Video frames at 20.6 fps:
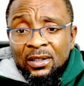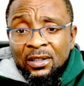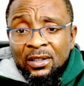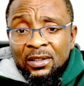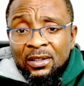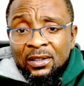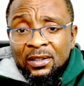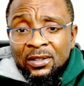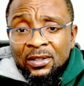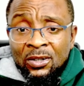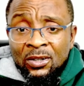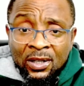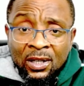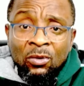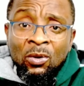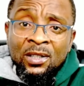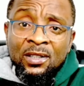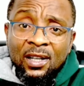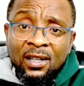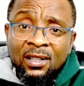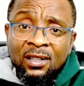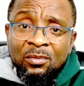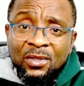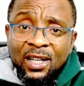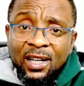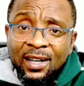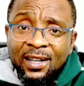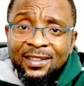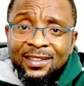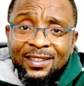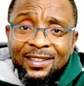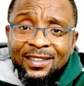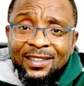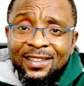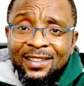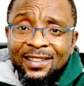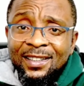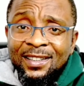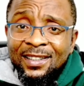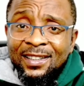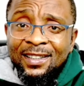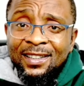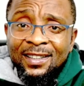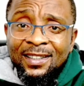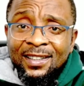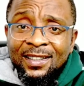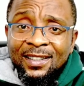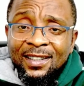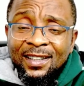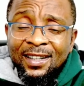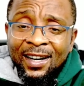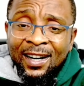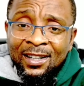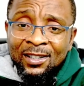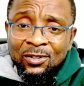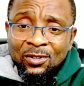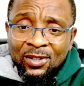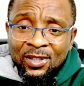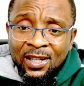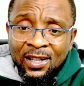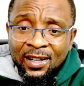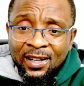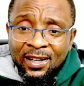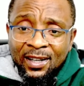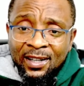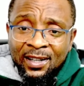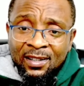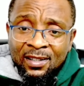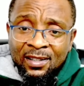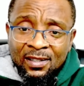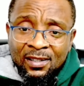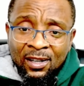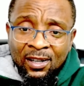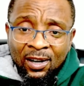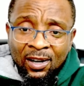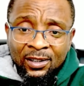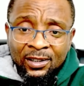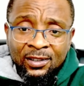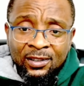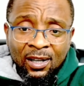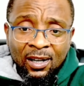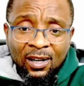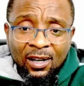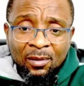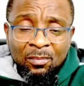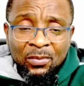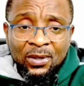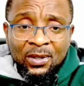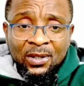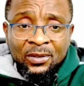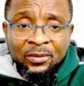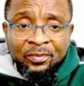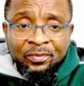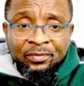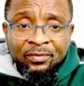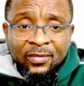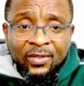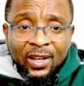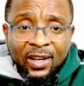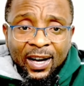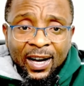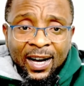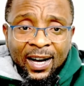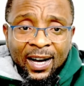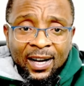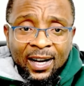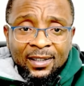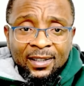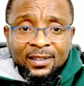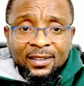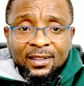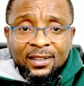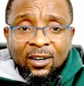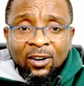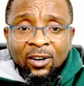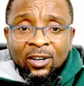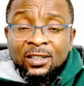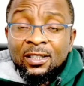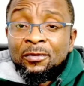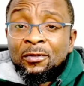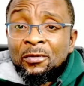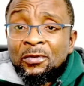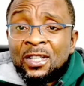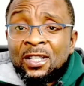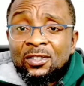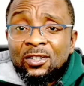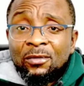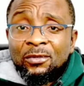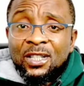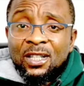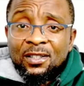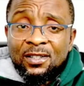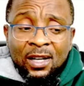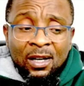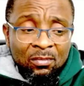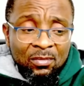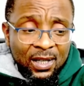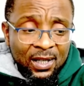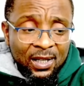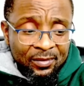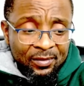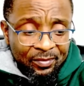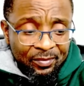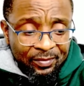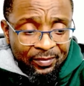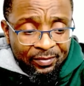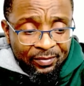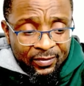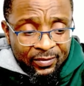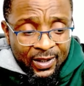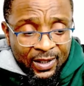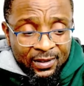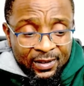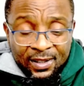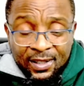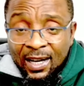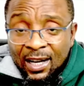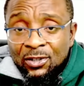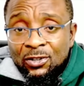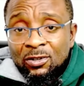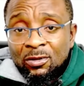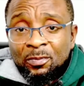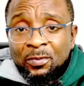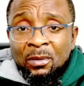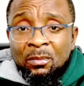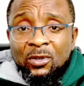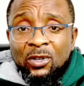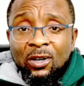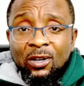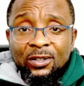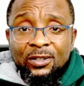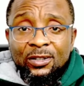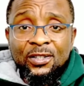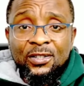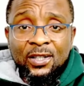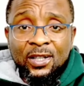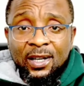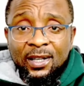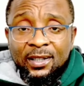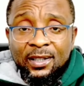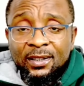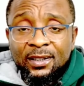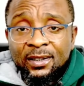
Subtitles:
So they wanted him dead. And today is locked up. And on the 15th of December, the Supreme Court said